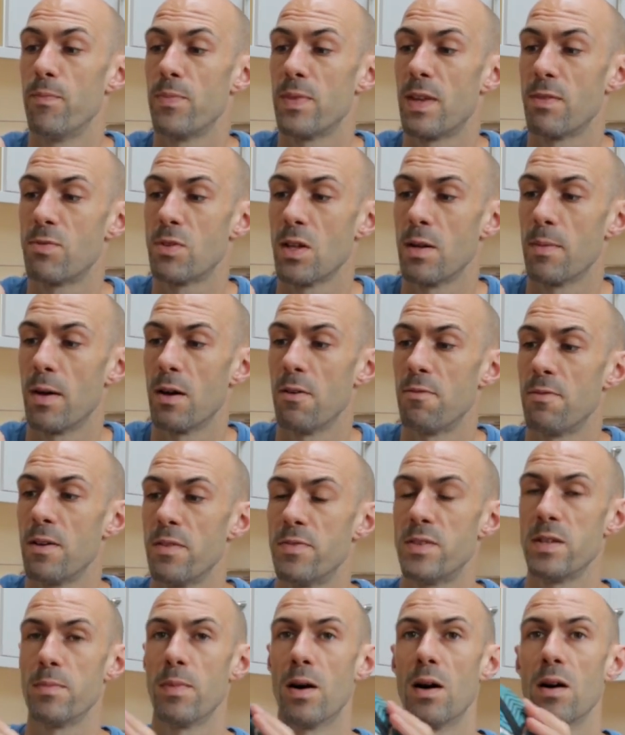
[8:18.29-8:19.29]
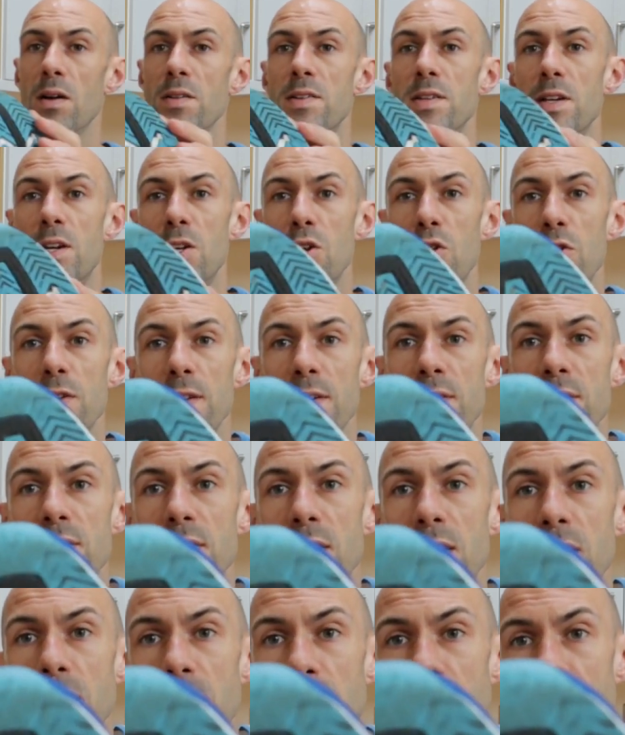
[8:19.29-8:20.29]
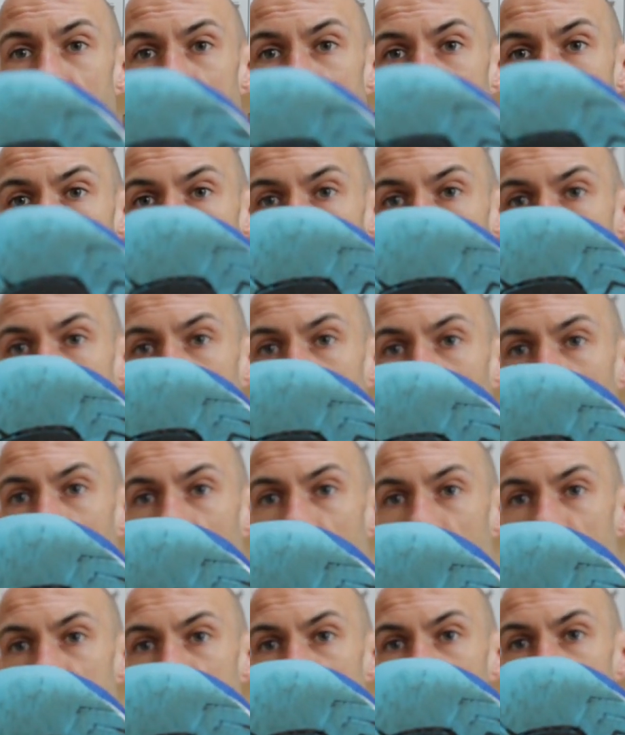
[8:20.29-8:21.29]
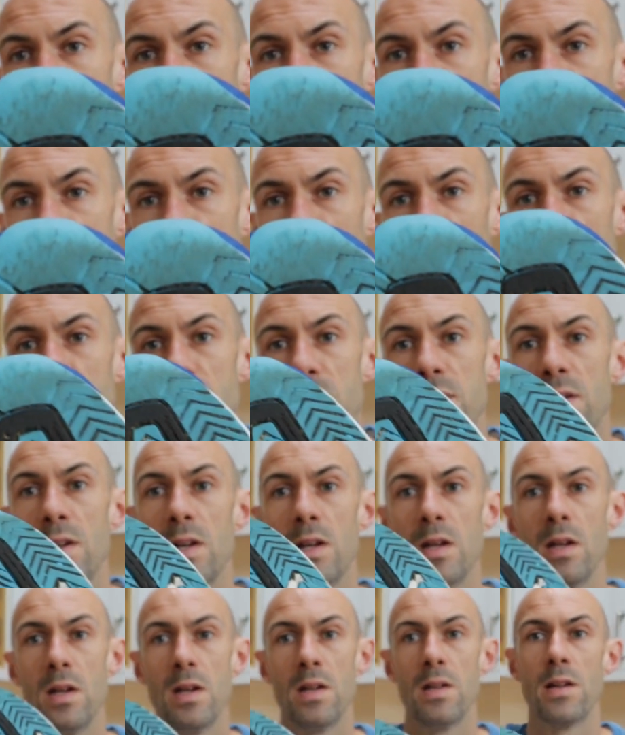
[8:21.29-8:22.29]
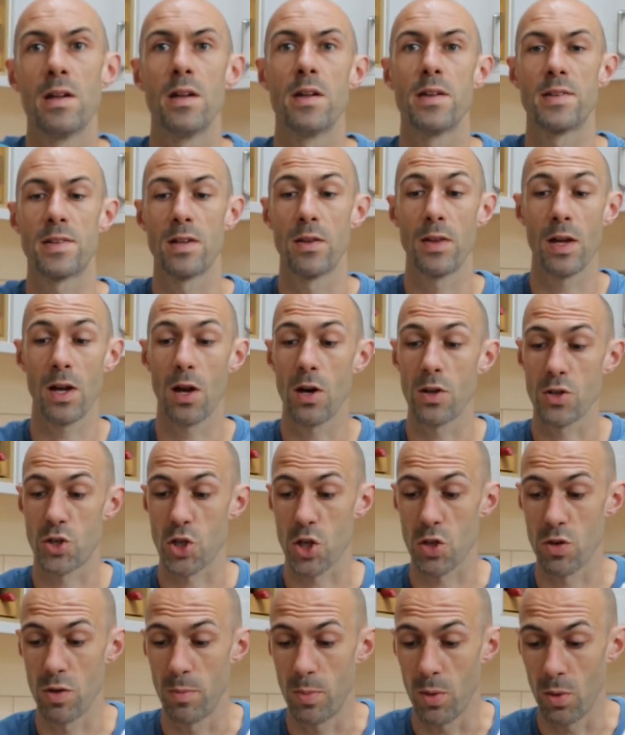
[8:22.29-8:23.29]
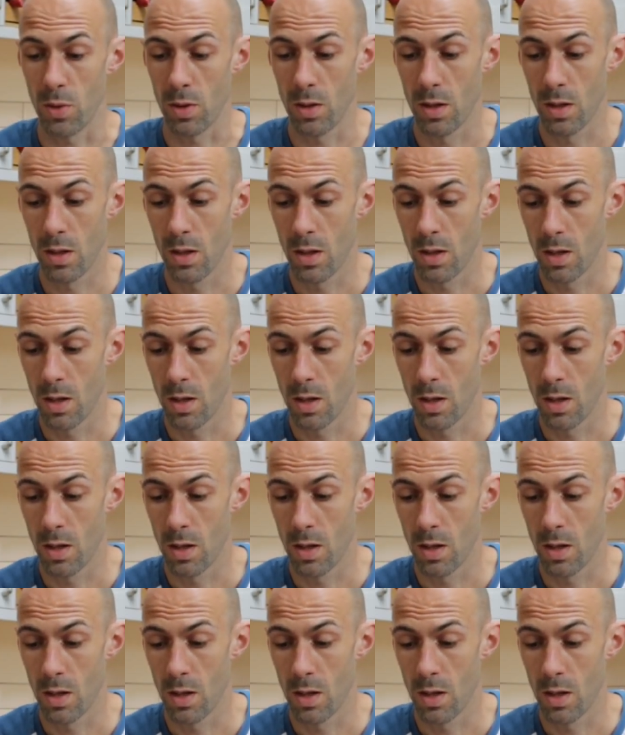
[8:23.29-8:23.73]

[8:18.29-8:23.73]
They've done about 50 miles. You can already see the wear towards the front. So they are durable,